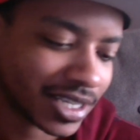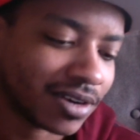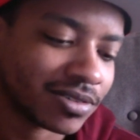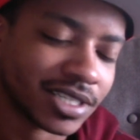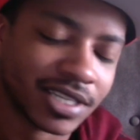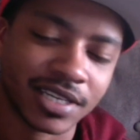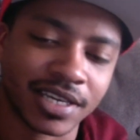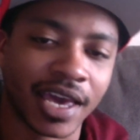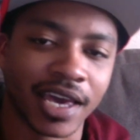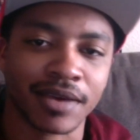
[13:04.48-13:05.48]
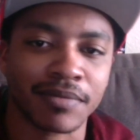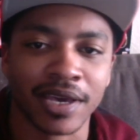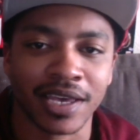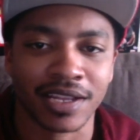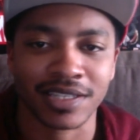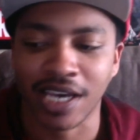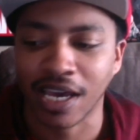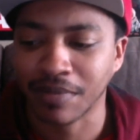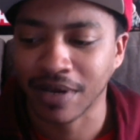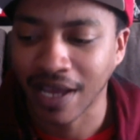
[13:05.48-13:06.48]
I don't see Kanki being the
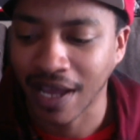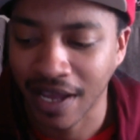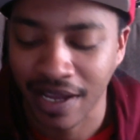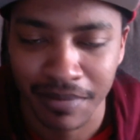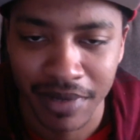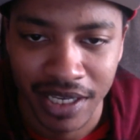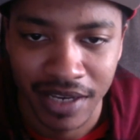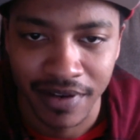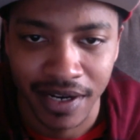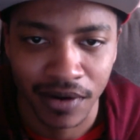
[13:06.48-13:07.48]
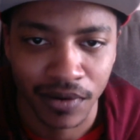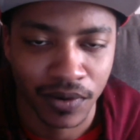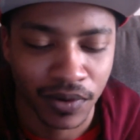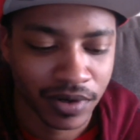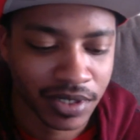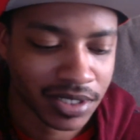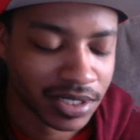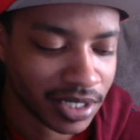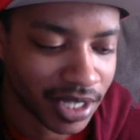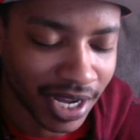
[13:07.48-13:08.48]
type of guy to be giving out orders
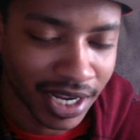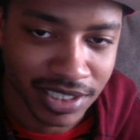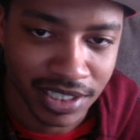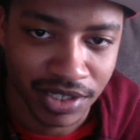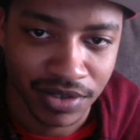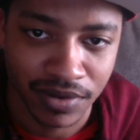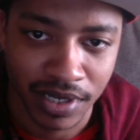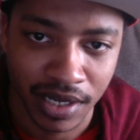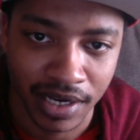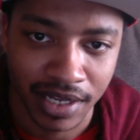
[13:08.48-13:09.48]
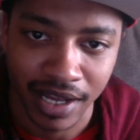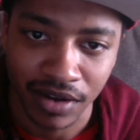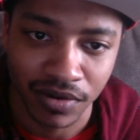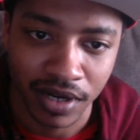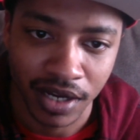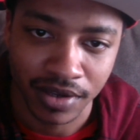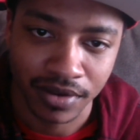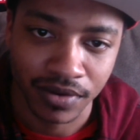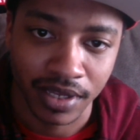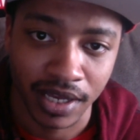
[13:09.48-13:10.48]
to the Haishin unit and the Gakukai
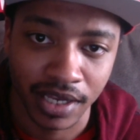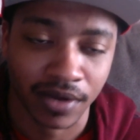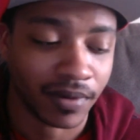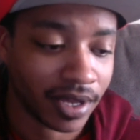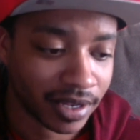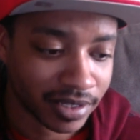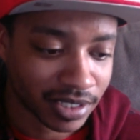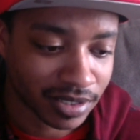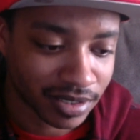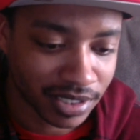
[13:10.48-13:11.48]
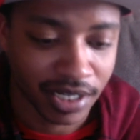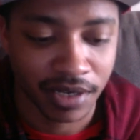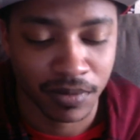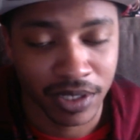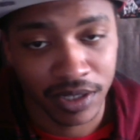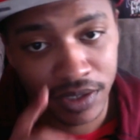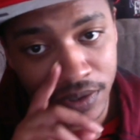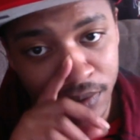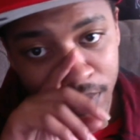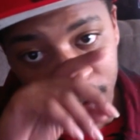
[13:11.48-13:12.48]
unit anyway. Just tell them what to
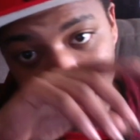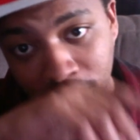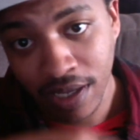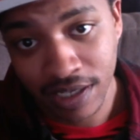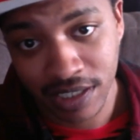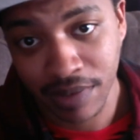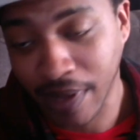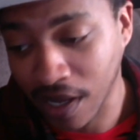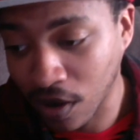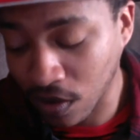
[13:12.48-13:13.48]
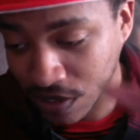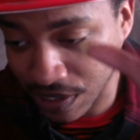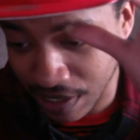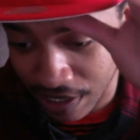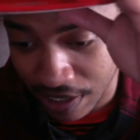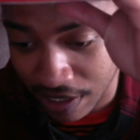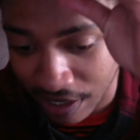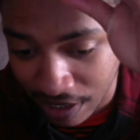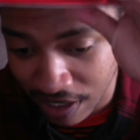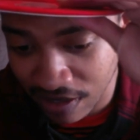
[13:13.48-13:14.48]
do. Seems like an Ozen thing.
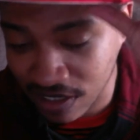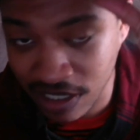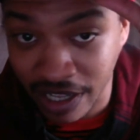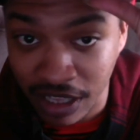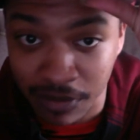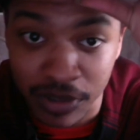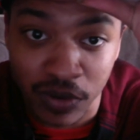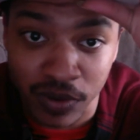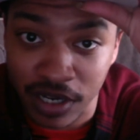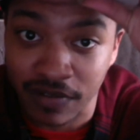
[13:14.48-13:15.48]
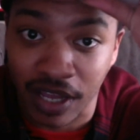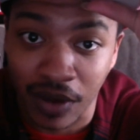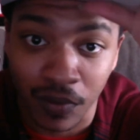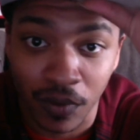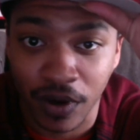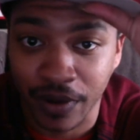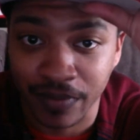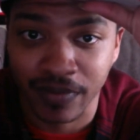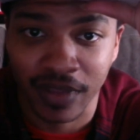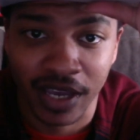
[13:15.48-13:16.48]
He'll just let them do whatever they want
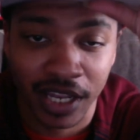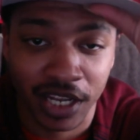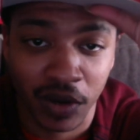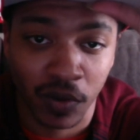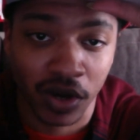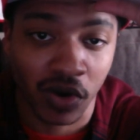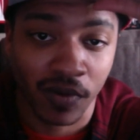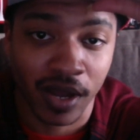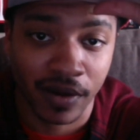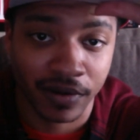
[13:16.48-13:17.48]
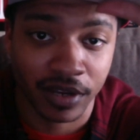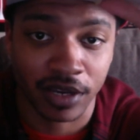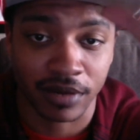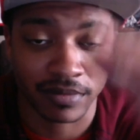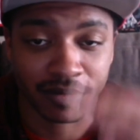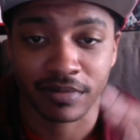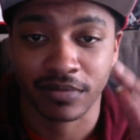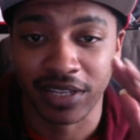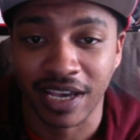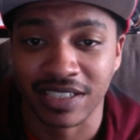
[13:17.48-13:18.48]
and then work around them.
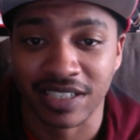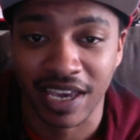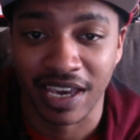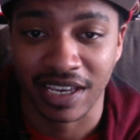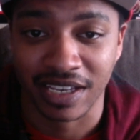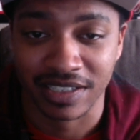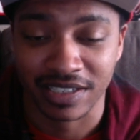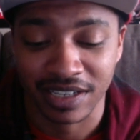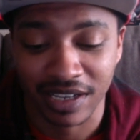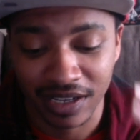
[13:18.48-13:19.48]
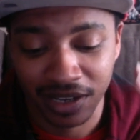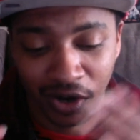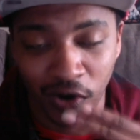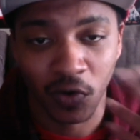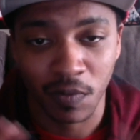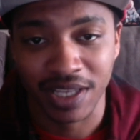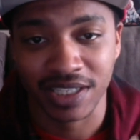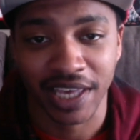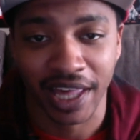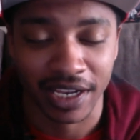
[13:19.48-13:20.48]
That's Kanki's whole
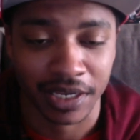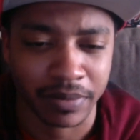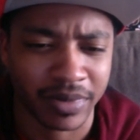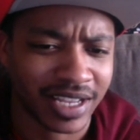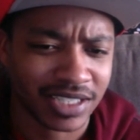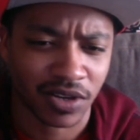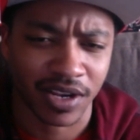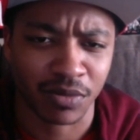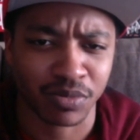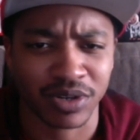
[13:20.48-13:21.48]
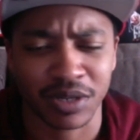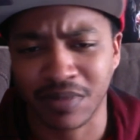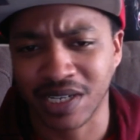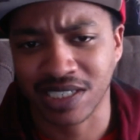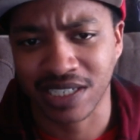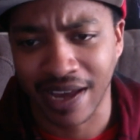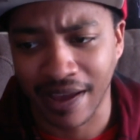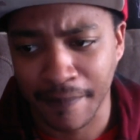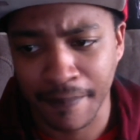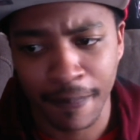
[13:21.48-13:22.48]
mentality. But that's all I pretty much got.